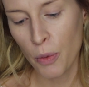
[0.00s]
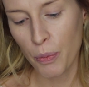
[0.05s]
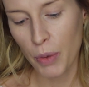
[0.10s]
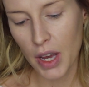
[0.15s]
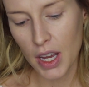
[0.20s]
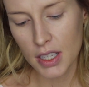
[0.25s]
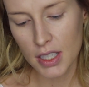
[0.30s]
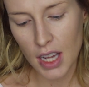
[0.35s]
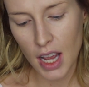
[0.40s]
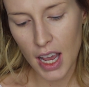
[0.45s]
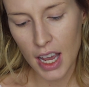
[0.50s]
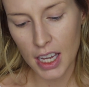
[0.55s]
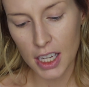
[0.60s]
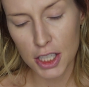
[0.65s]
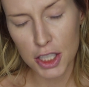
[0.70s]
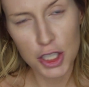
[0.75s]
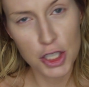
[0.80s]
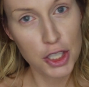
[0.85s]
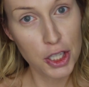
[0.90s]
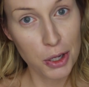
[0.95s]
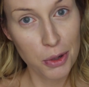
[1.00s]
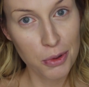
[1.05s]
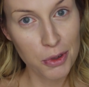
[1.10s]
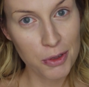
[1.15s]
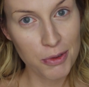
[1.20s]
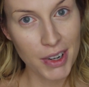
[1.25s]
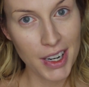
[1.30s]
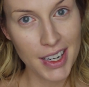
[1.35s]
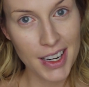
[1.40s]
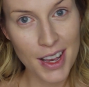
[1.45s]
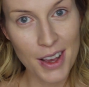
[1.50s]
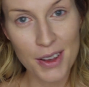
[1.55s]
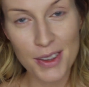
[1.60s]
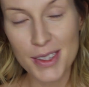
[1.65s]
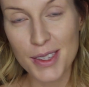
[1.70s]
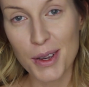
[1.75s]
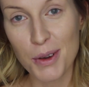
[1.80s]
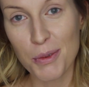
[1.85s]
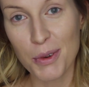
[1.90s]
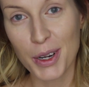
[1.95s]
but I don't right
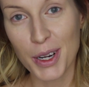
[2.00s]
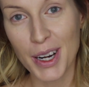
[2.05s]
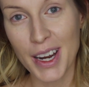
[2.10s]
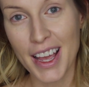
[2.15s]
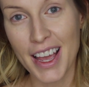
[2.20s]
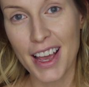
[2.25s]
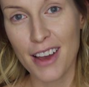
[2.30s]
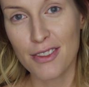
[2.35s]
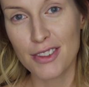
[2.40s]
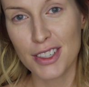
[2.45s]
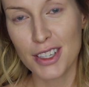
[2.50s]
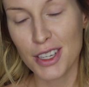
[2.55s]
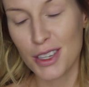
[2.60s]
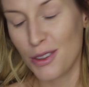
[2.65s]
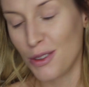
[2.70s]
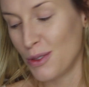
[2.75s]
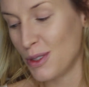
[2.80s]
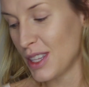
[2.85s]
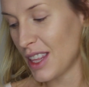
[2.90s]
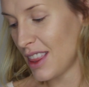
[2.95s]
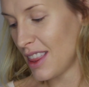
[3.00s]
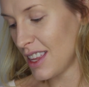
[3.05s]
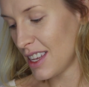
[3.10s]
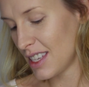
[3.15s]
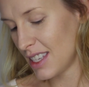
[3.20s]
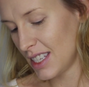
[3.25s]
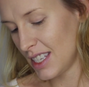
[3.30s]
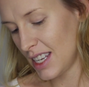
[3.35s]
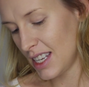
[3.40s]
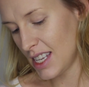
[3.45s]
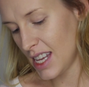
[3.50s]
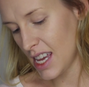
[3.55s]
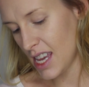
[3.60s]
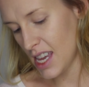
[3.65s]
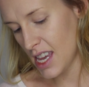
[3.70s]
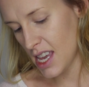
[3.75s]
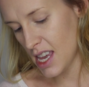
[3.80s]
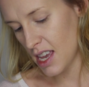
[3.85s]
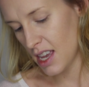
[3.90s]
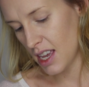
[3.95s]
now, so we're gonna have to use this
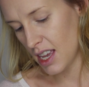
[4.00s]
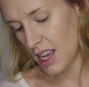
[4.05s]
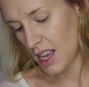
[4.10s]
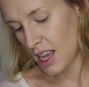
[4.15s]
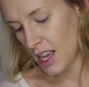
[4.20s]
today.